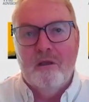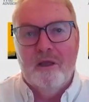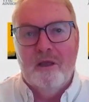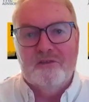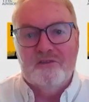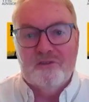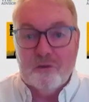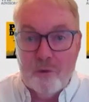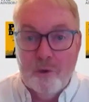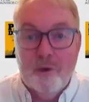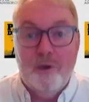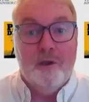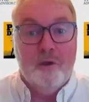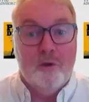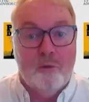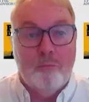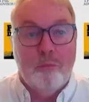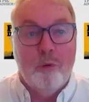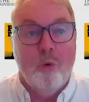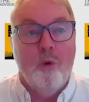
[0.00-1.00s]
it's a
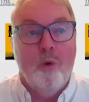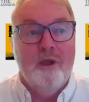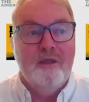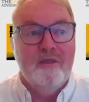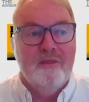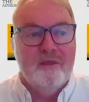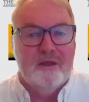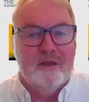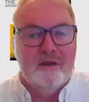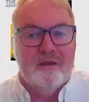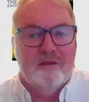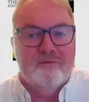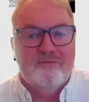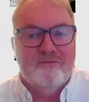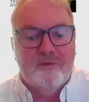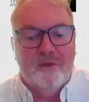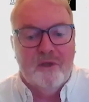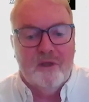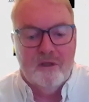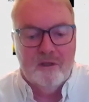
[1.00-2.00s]
critical point that
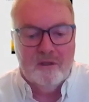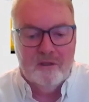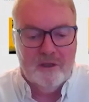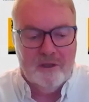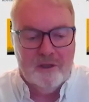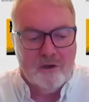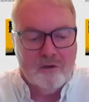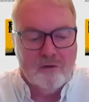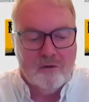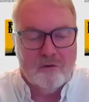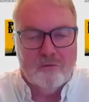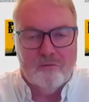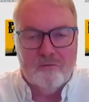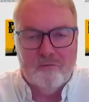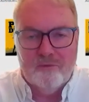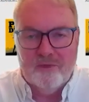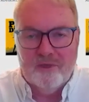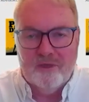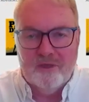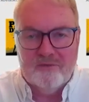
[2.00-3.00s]
if
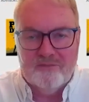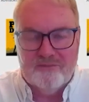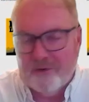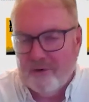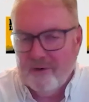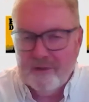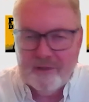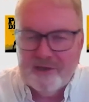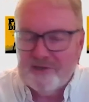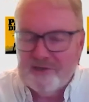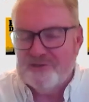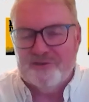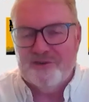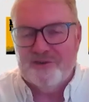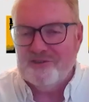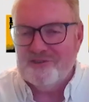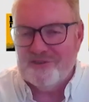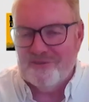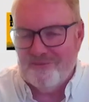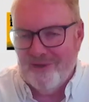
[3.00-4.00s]
the fertilizer
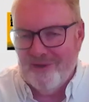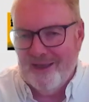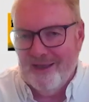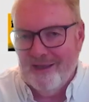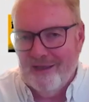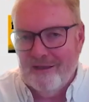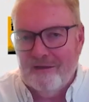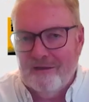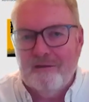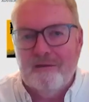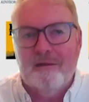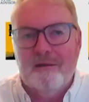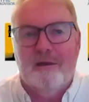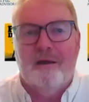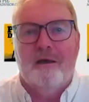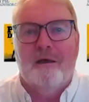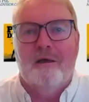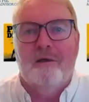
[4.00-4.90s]
hits the fan,